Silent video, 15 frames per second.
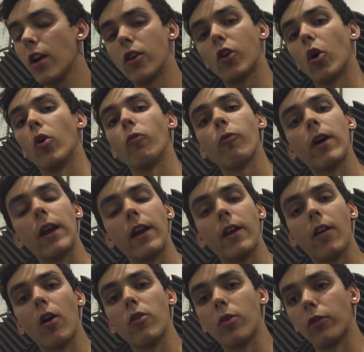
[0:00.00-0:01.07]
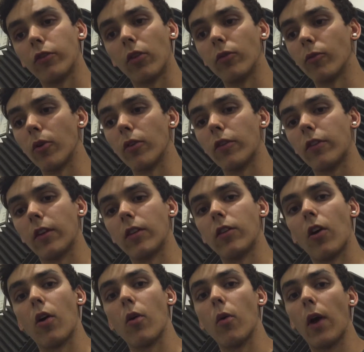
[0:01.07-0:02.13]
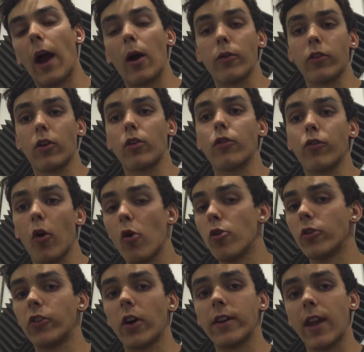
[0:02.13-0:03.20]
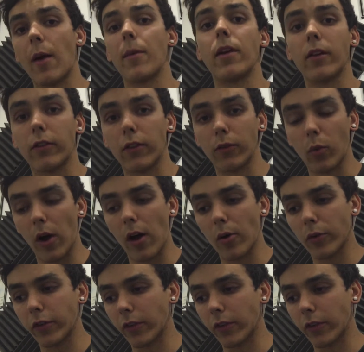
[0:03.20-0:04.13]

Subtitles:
you've got to really know your genres and know how to control your dynamics as well.